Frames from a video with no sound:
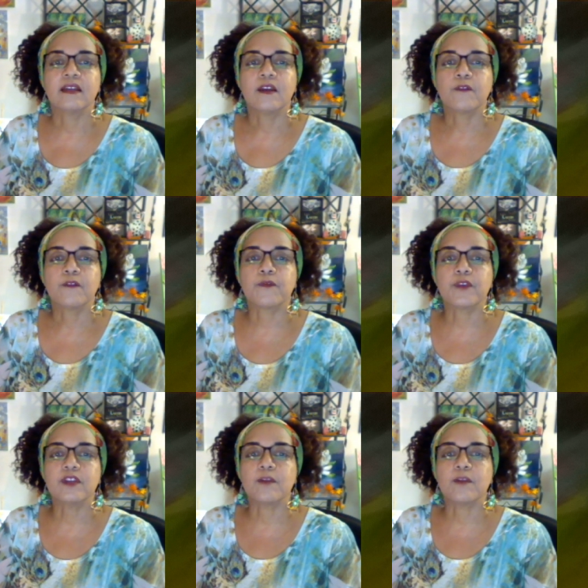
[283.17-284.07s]

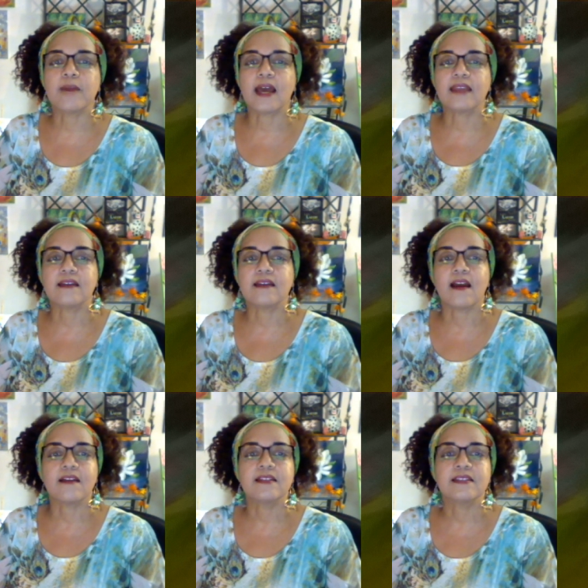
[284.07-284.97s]
Free Your Mind
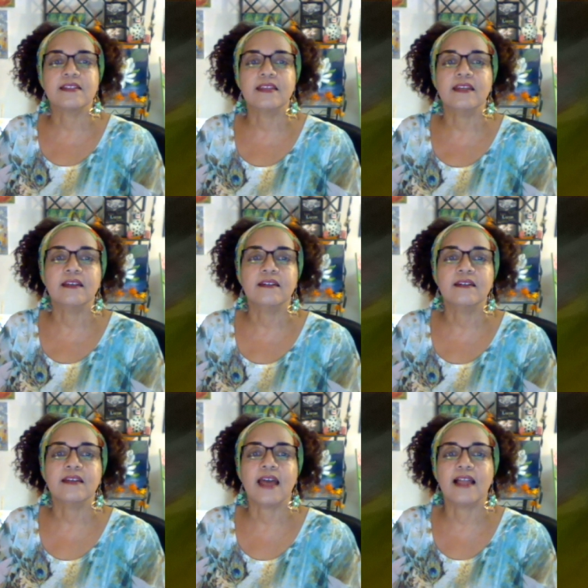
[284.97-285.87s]
Art is here.
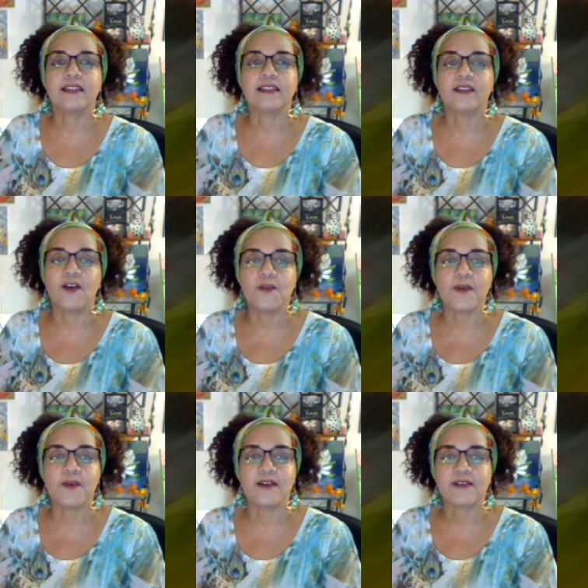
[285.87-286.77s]
Hello,
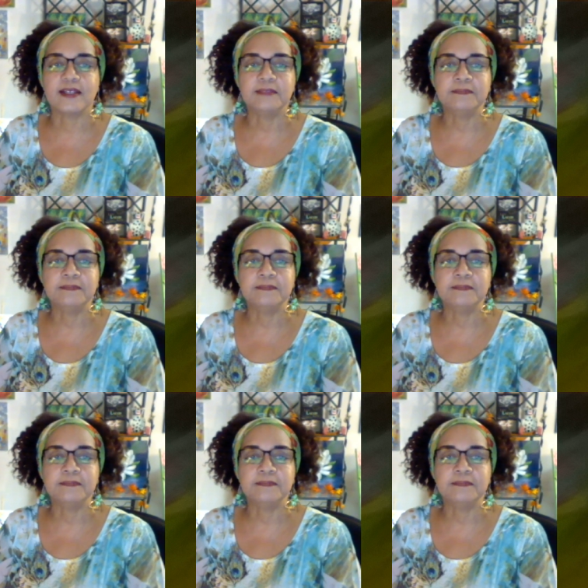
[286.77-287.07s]
welcome.